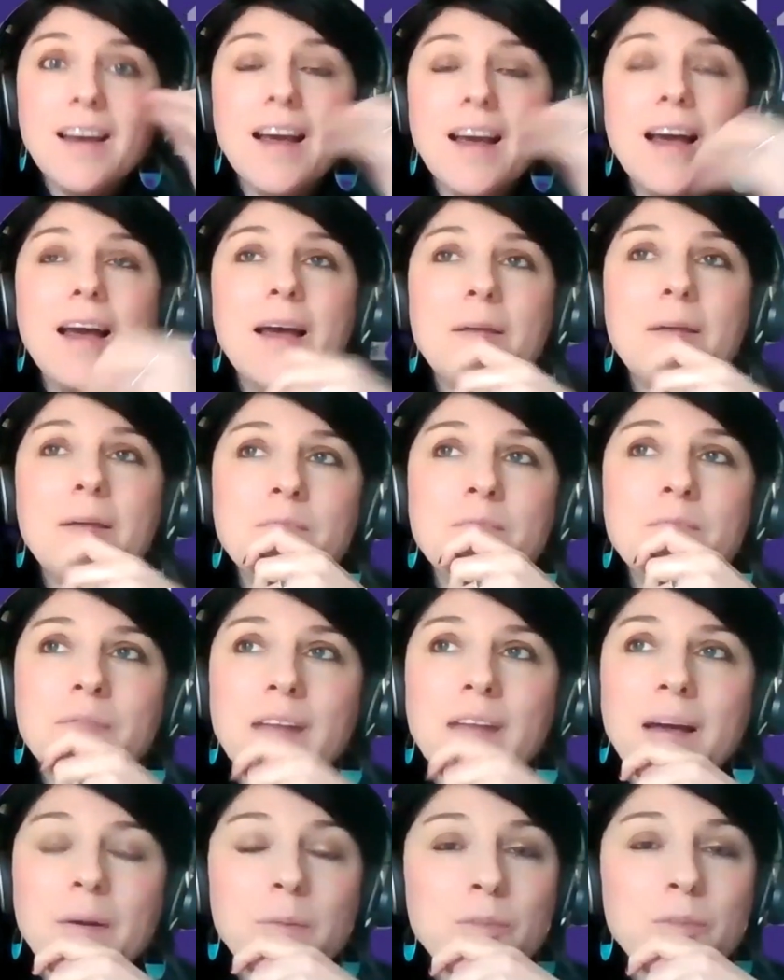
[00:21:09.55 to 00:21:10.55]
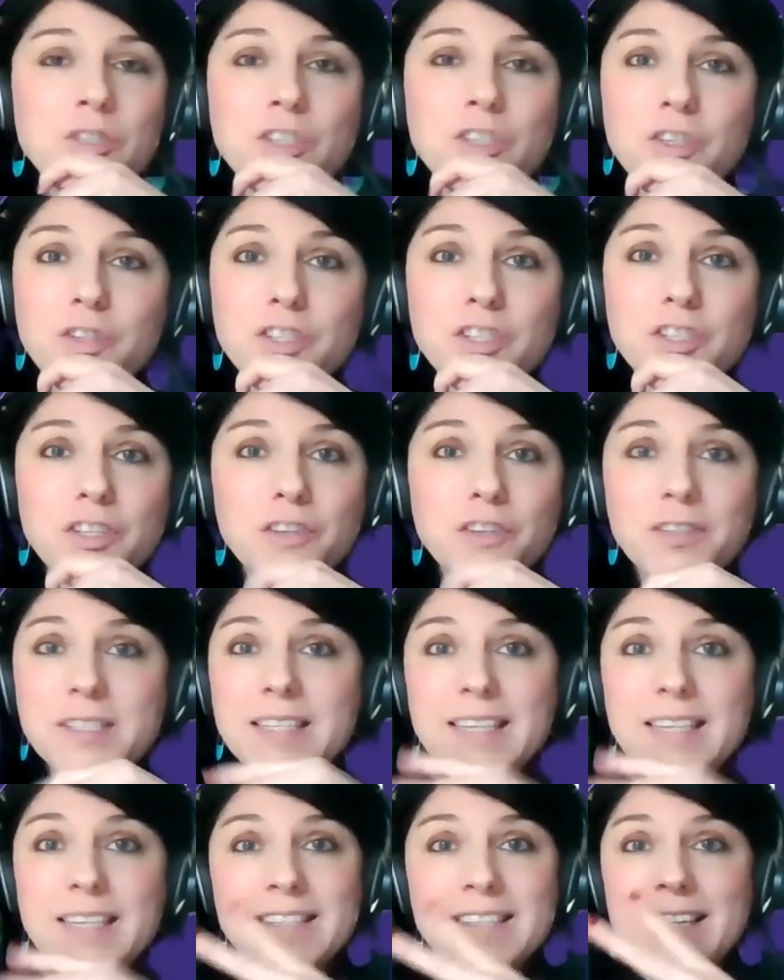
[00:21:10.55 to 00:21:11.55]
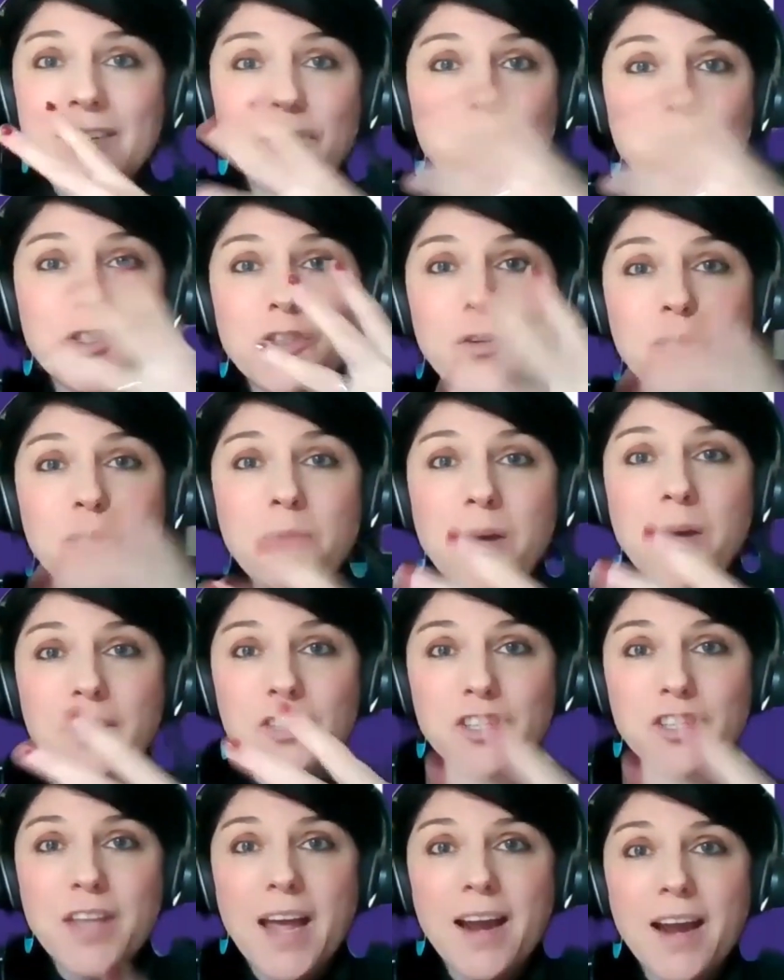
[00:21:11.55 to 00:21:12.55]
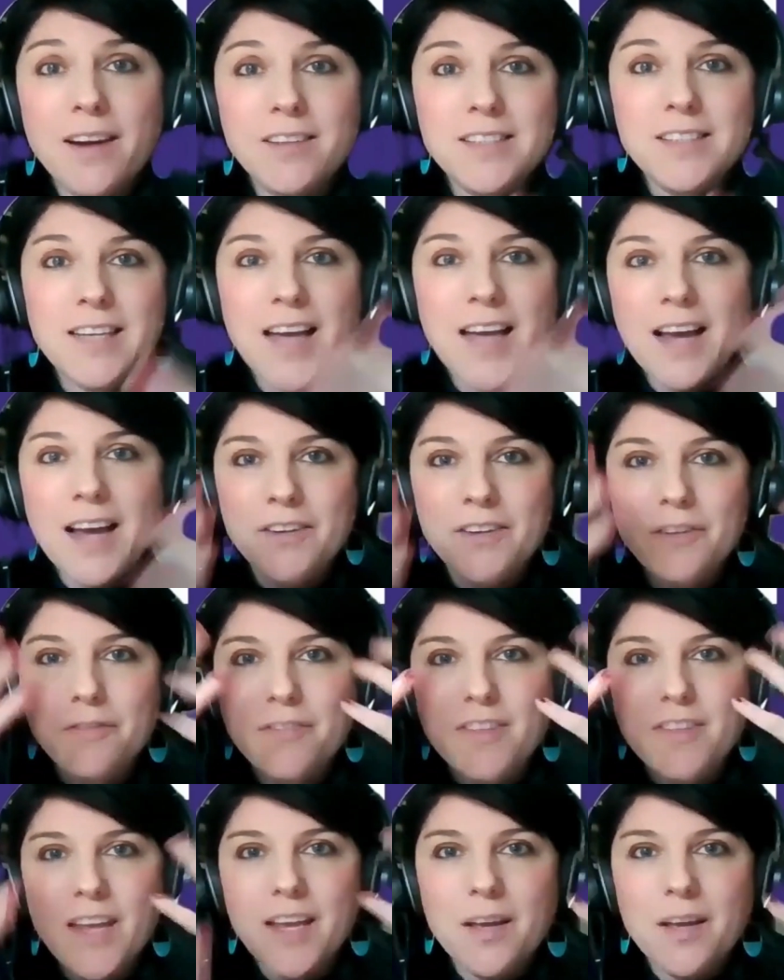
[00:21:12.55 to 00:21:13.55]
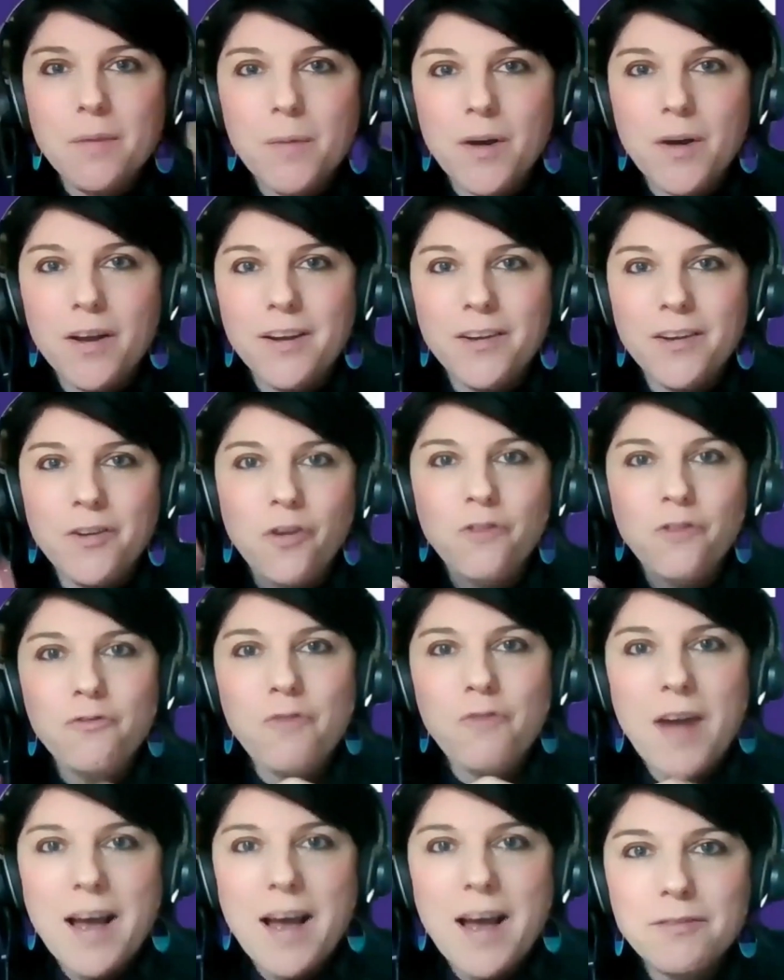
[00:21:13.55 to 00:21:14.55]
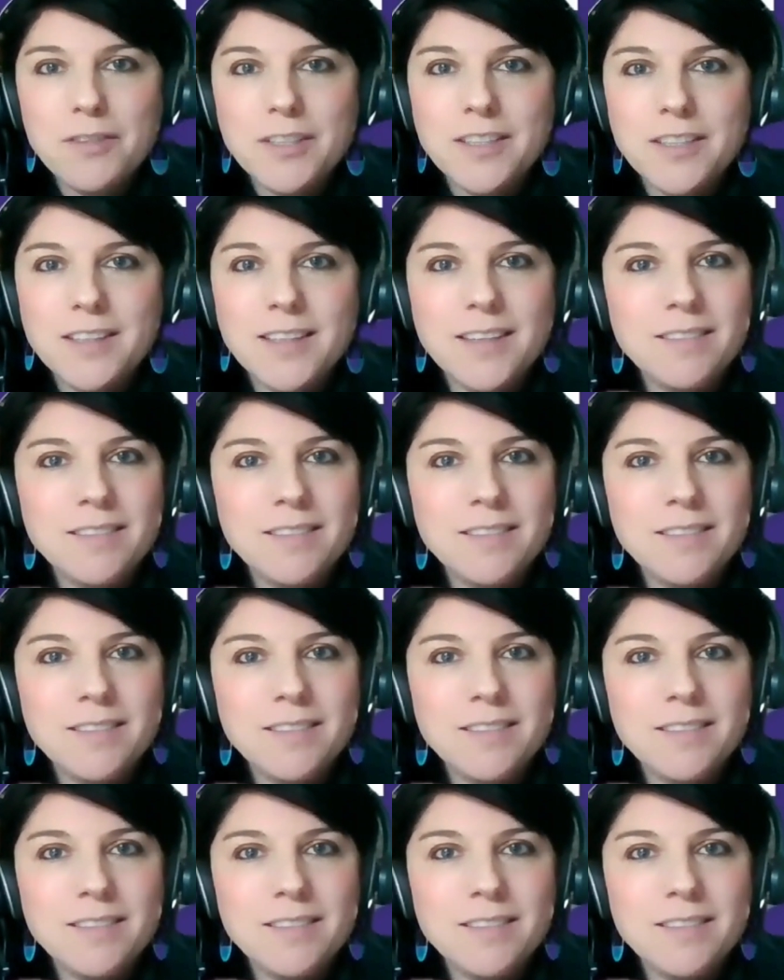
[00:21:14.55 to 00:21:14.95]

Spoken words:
And I'm sure the schools listening, there's so much there to kind of think about and unravel.